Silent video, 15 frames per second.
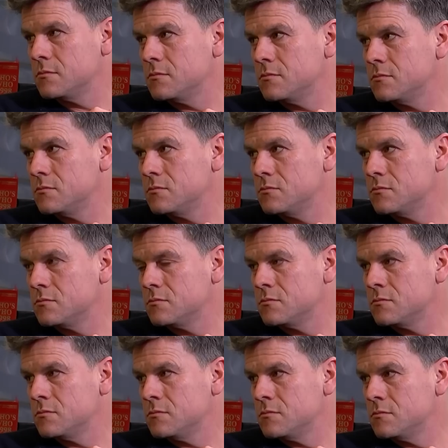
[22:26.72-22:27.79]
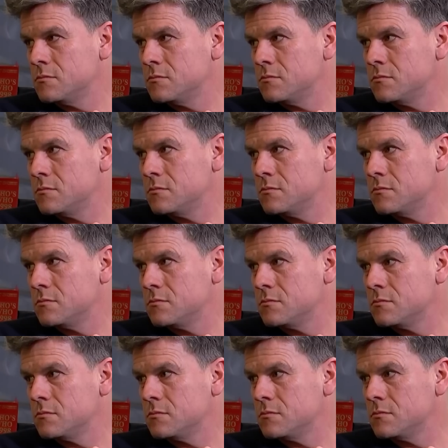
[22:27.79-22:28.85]

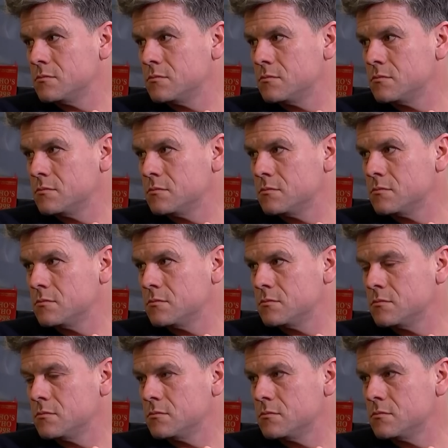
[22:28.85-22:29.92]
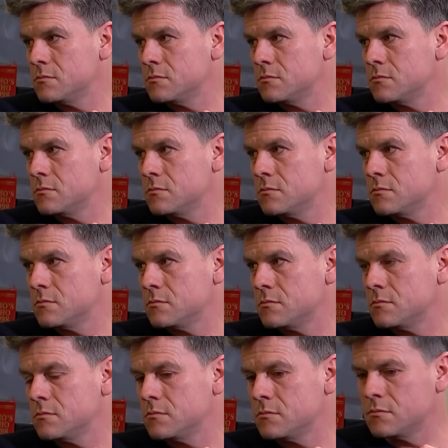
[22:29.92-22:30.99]

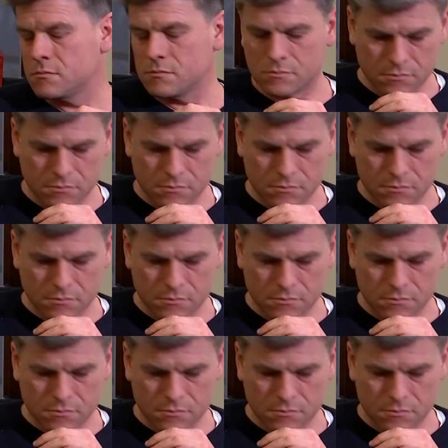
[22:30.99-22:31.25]
(silent)